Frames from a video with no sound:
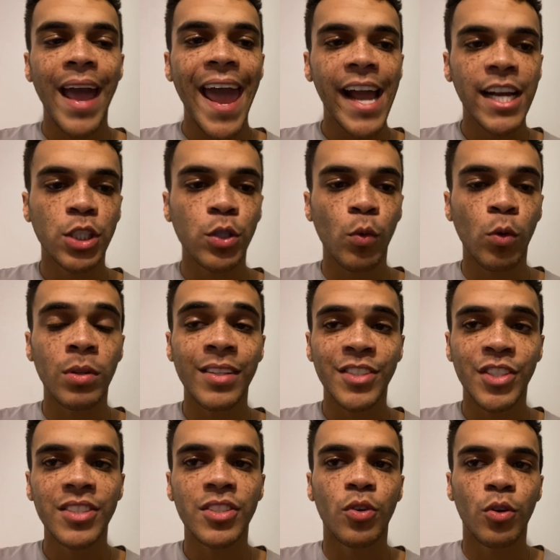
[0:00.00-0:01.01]
actual
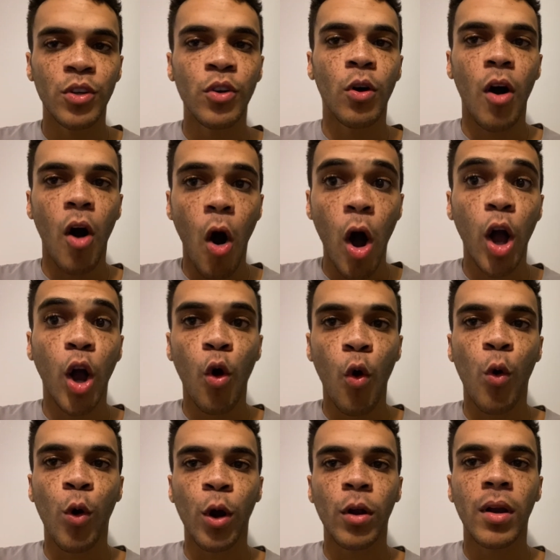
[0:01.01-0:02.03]
logistical, on
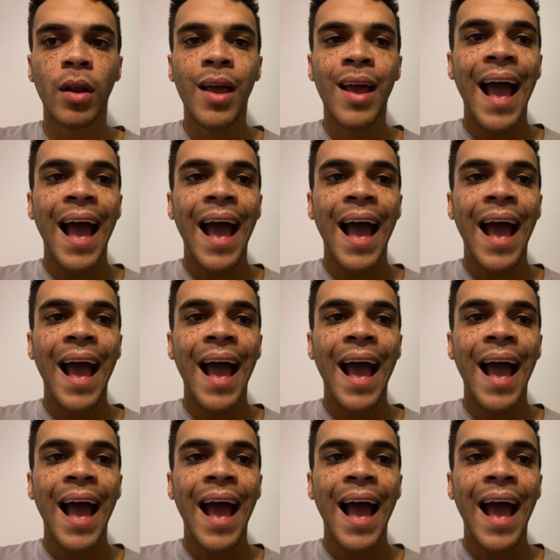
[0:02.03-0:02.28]
court,